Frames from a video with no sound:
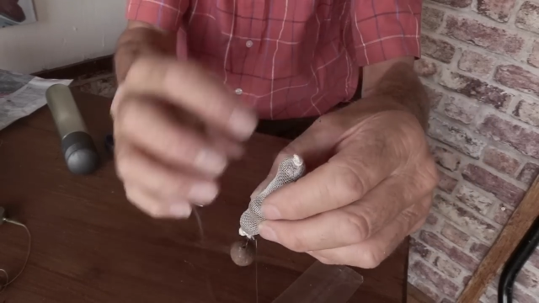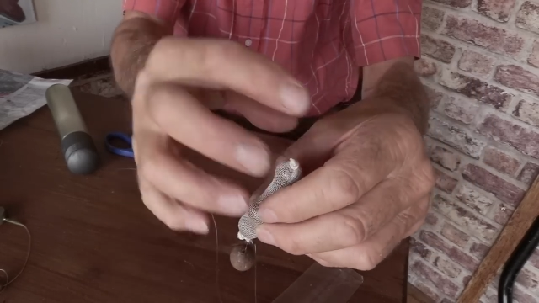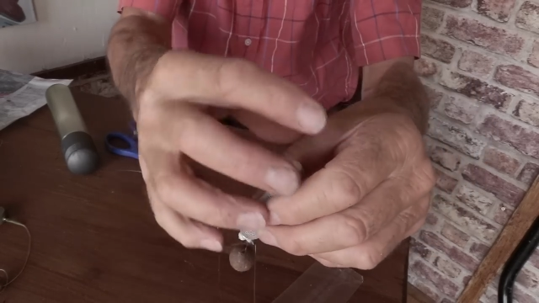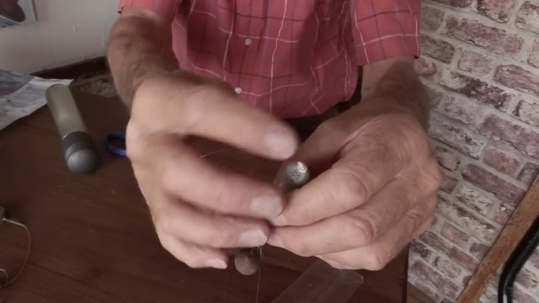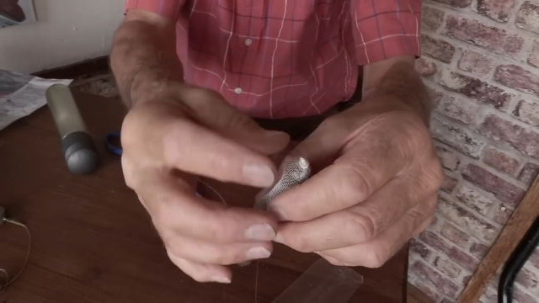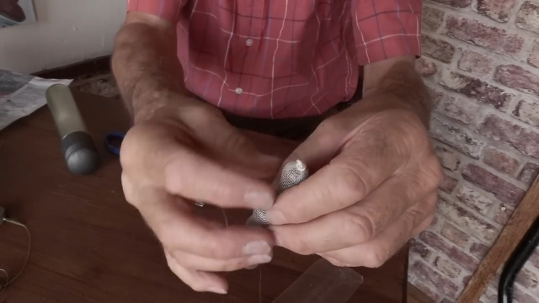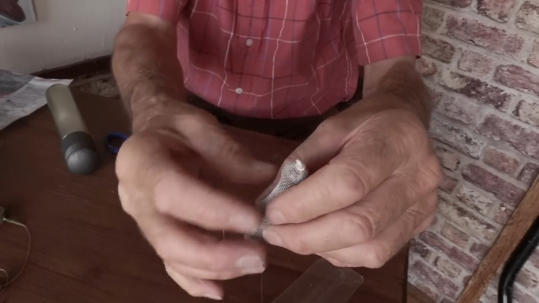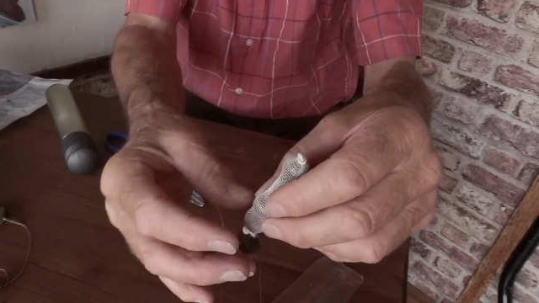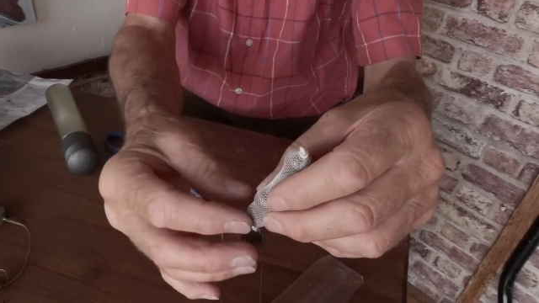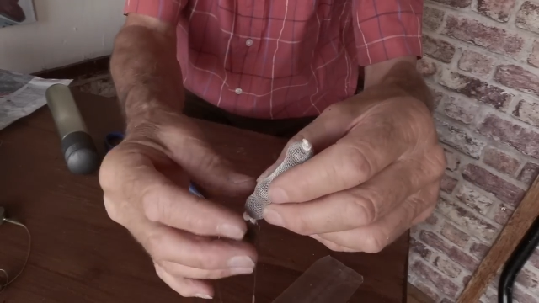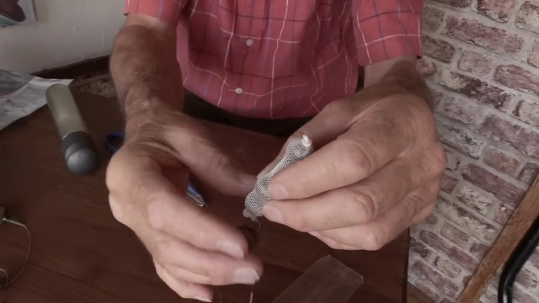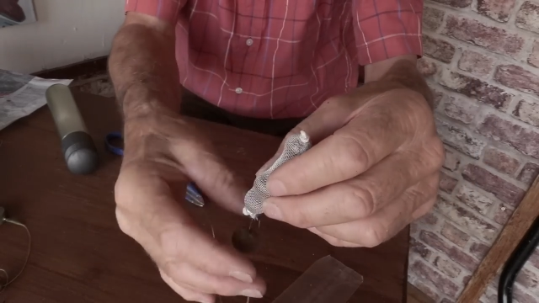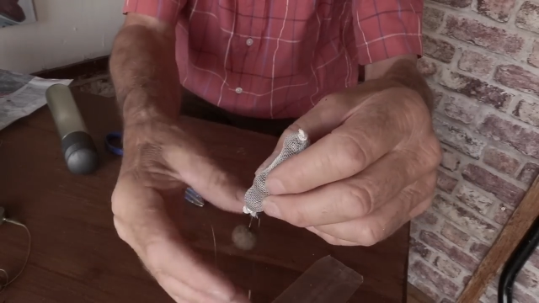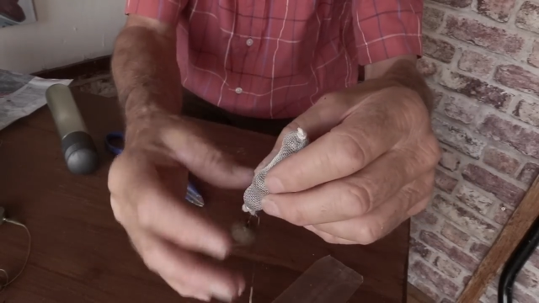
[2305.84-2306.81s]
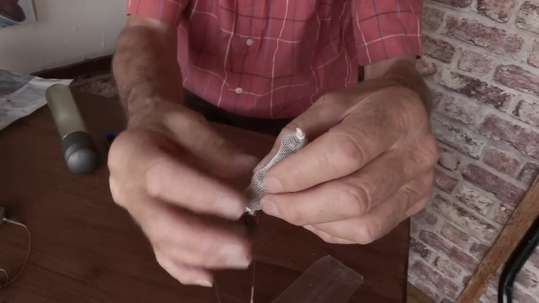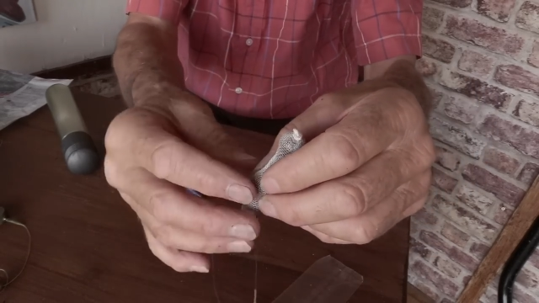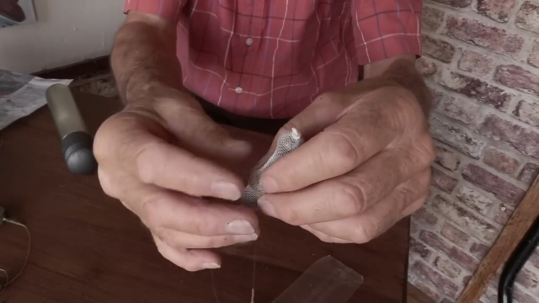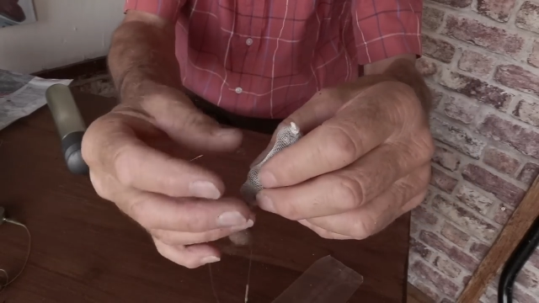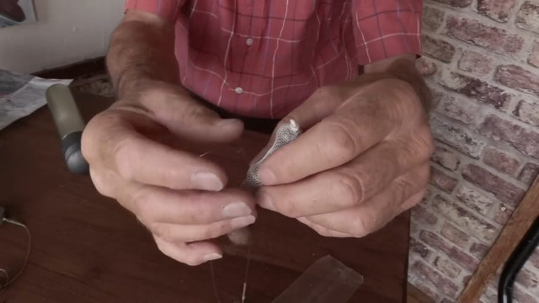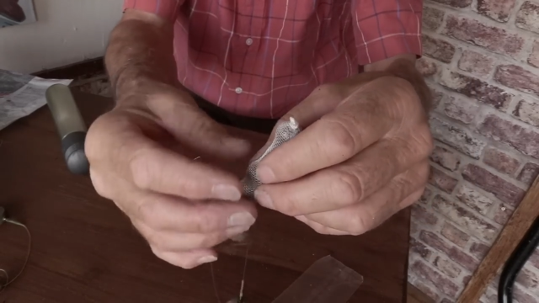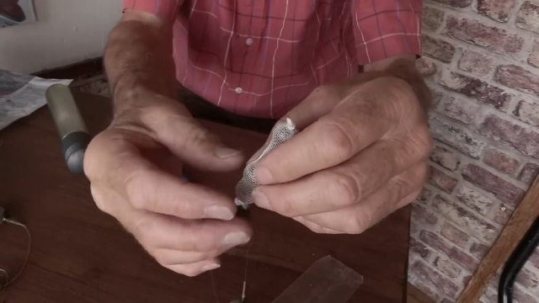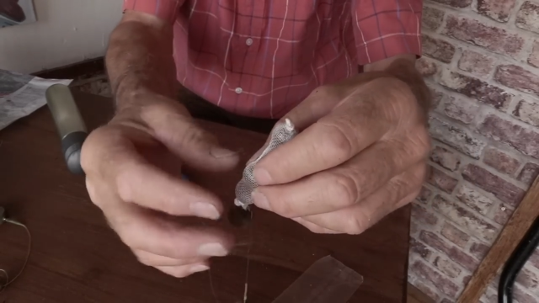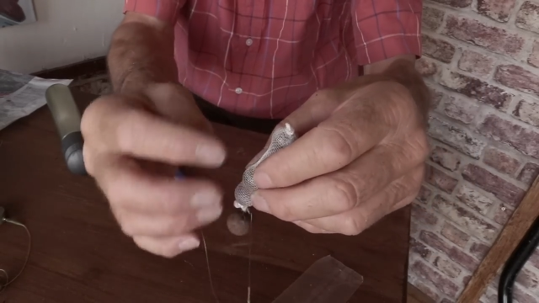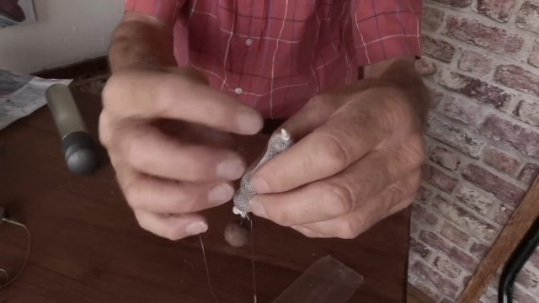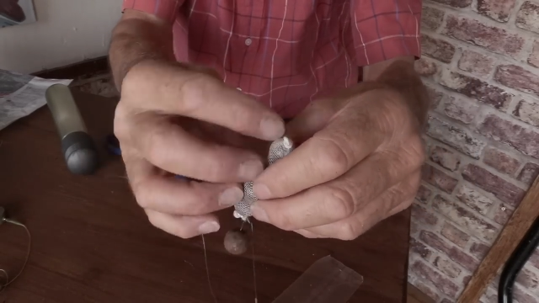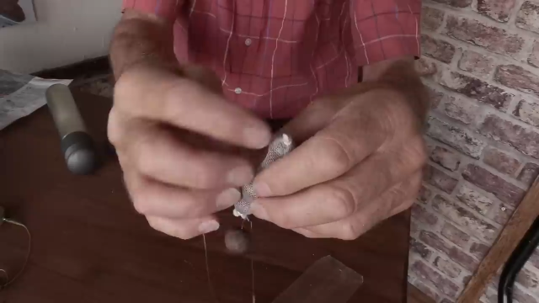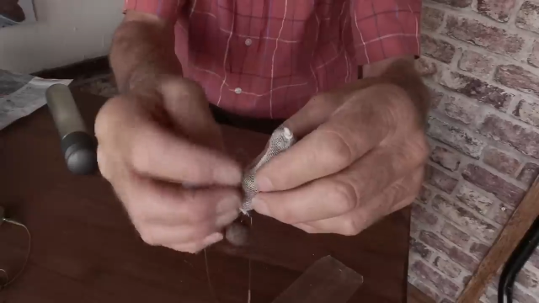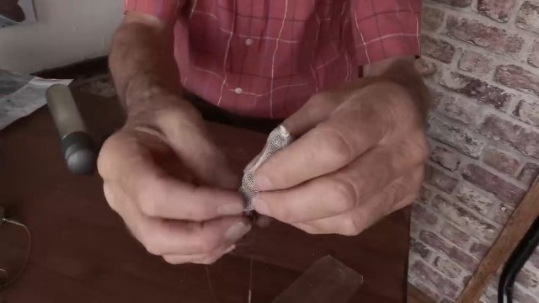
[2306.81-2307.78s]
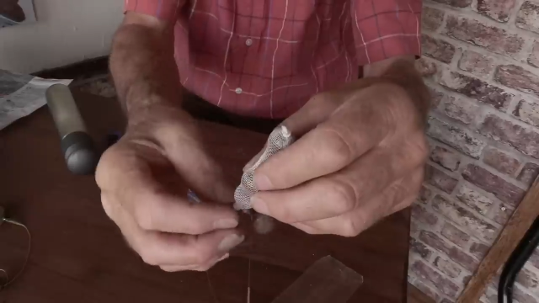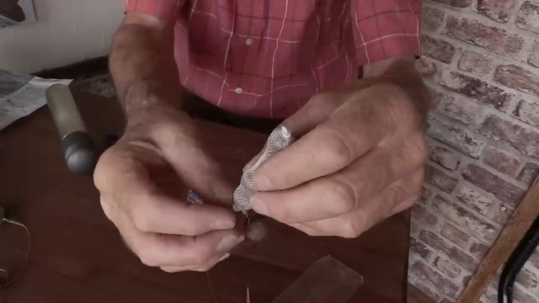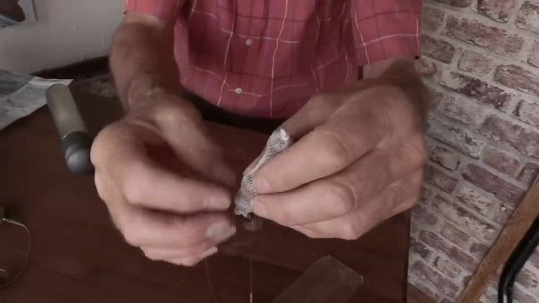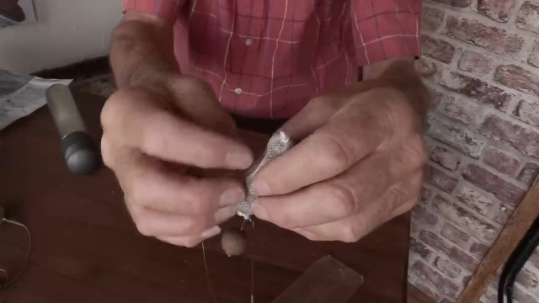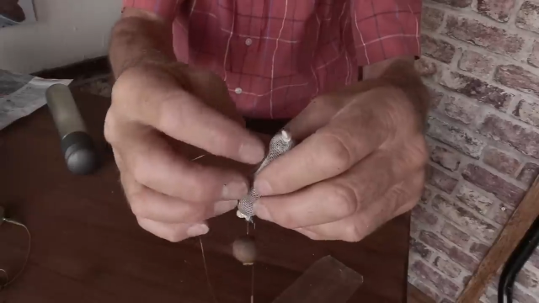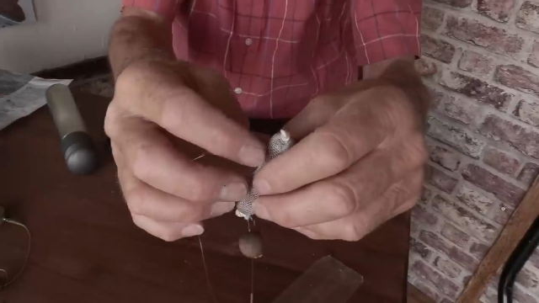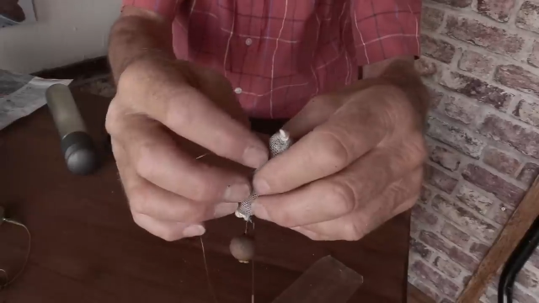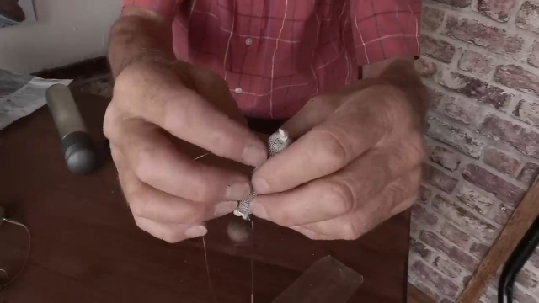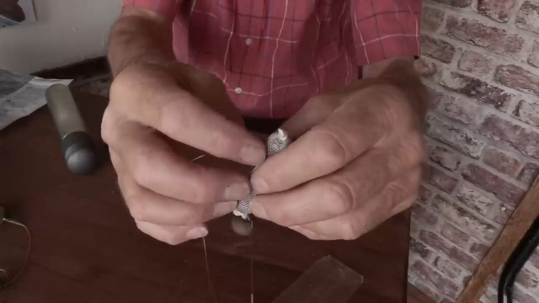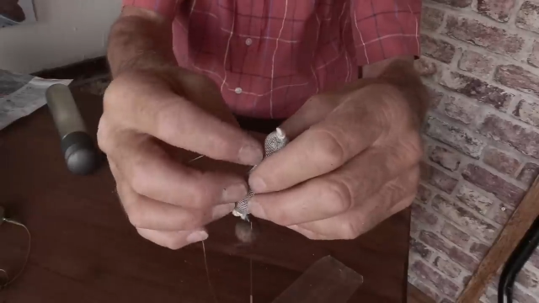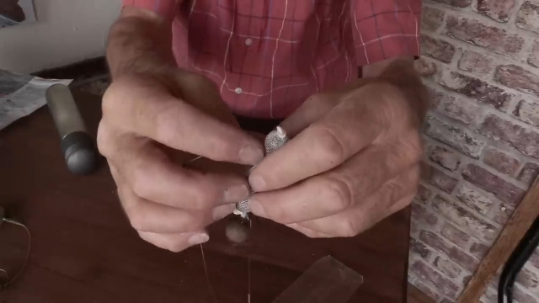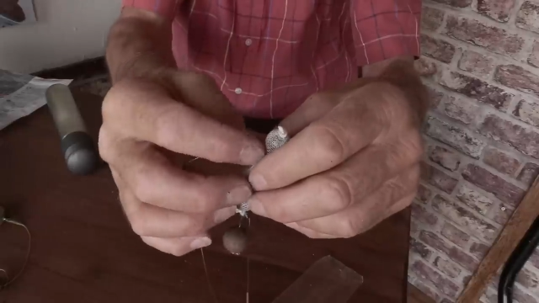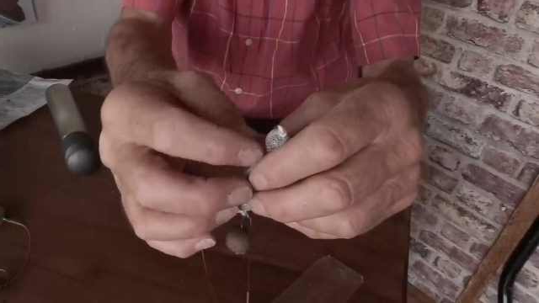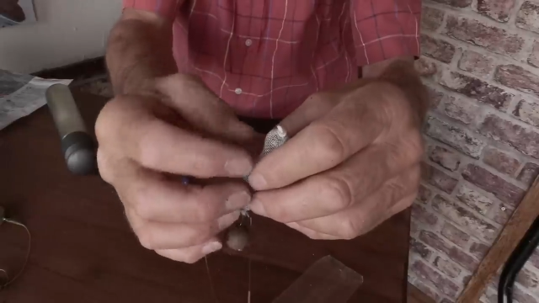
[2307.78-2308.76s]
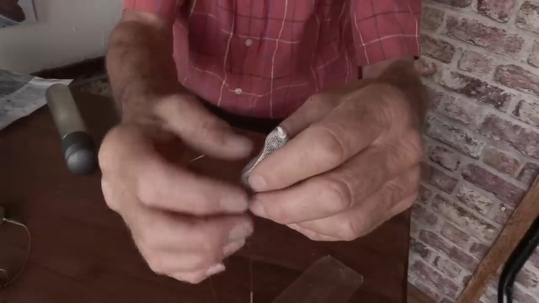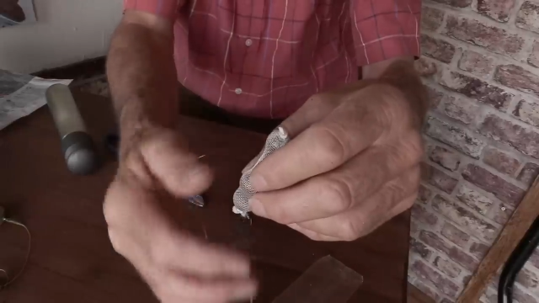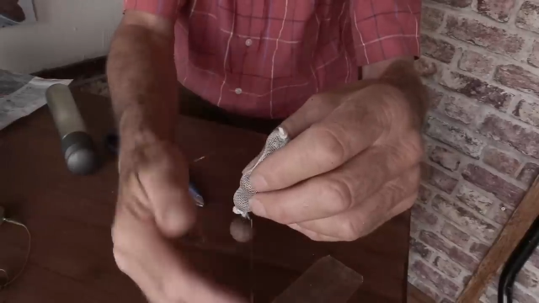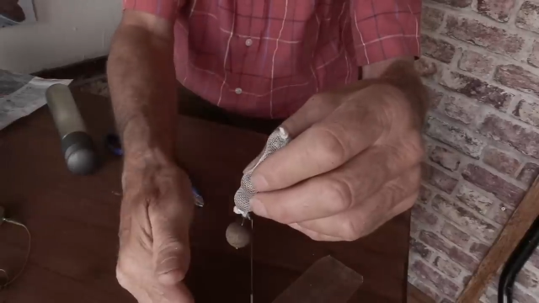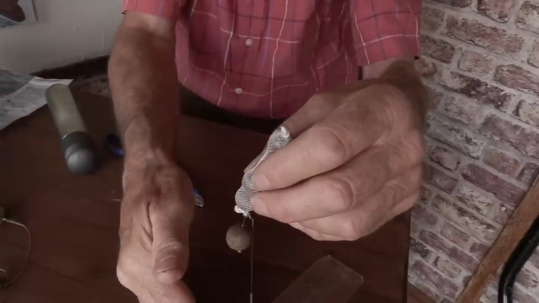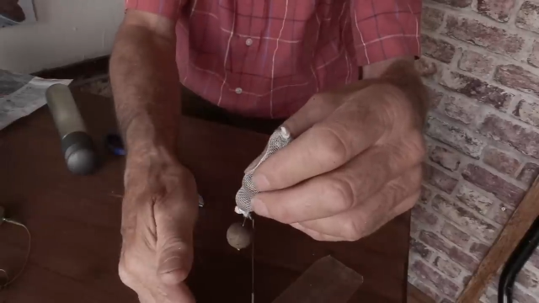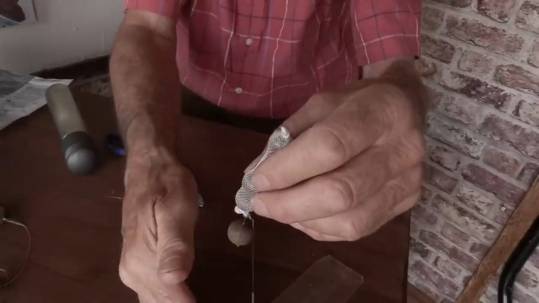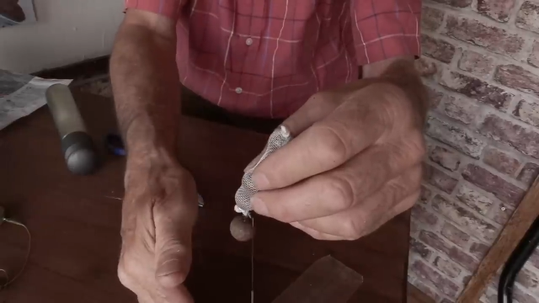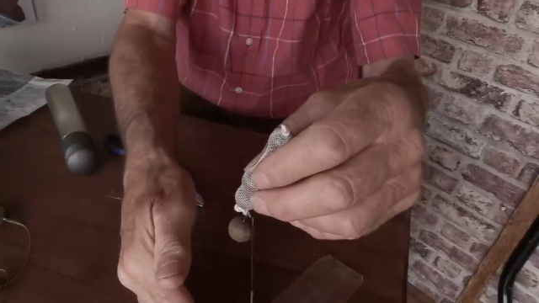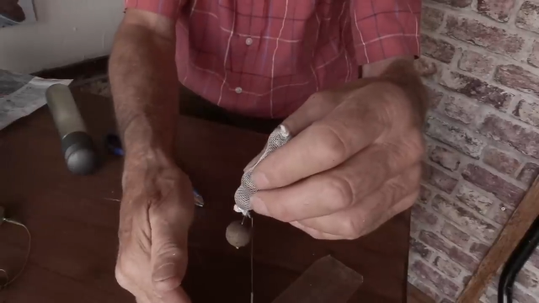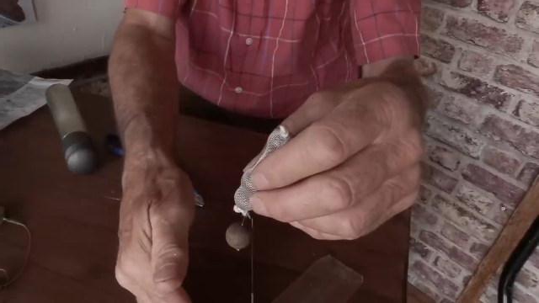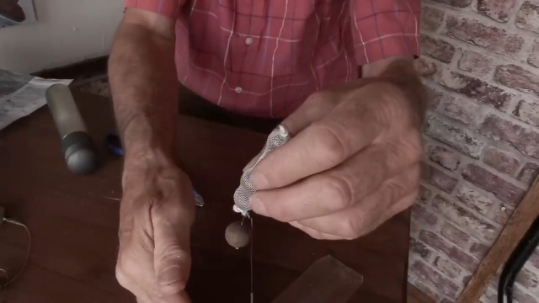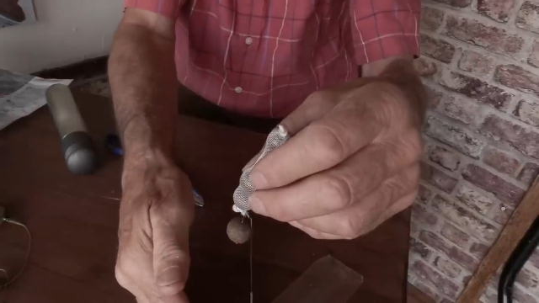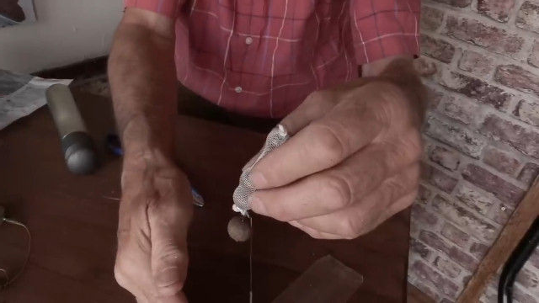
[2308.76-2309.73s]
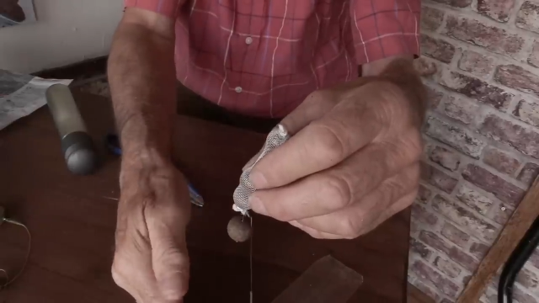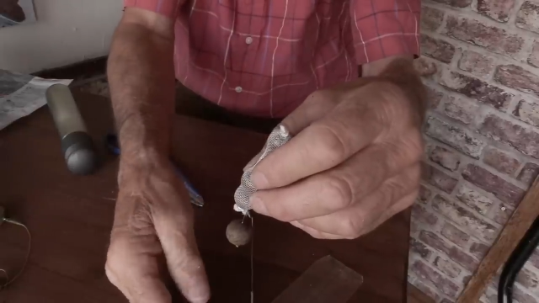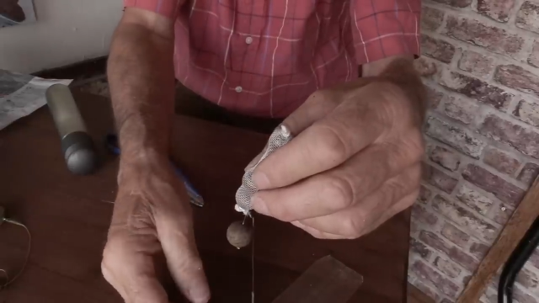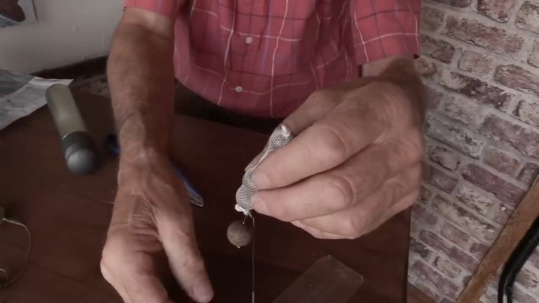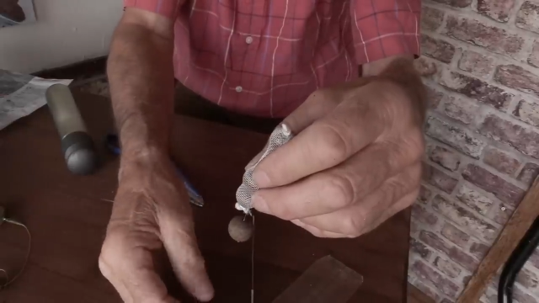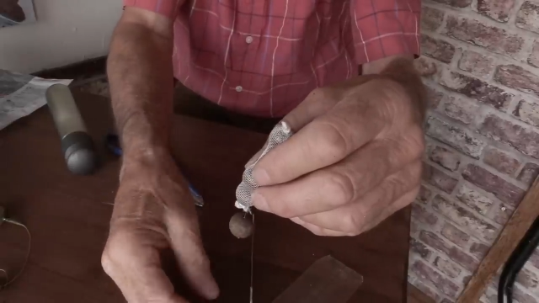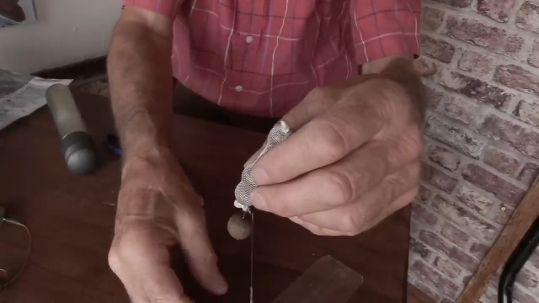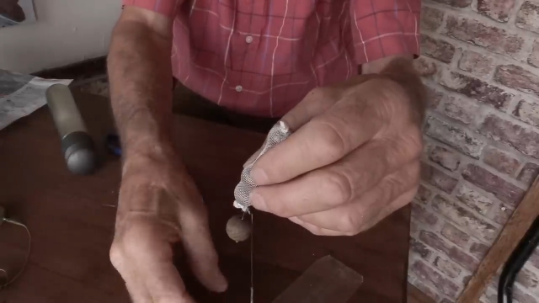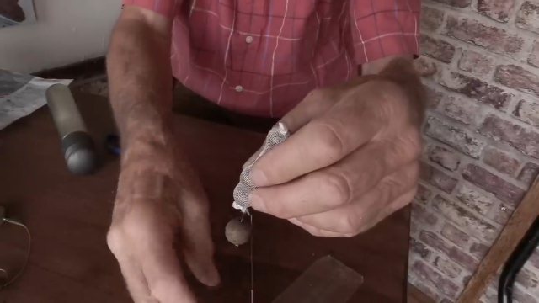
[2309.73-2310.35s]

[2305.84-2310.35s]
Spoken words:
No face is visible, so there are no lips to read.